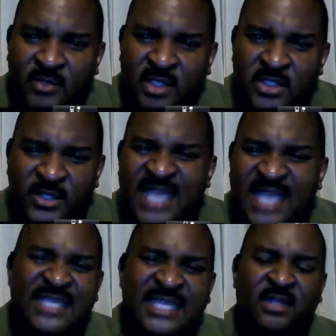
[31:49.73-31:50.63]
So that's
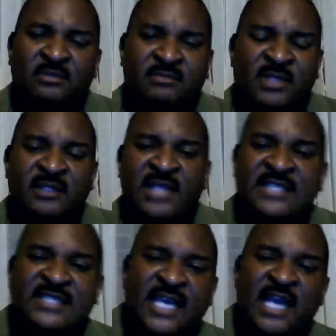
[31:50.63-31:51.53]
the
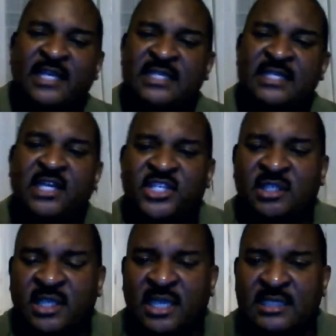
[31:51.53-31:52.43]
kind of
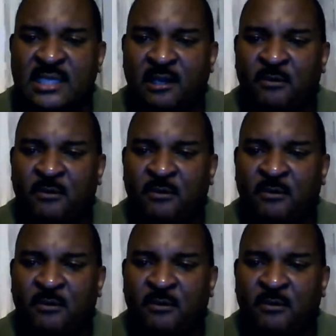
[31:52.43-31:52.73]
discussion that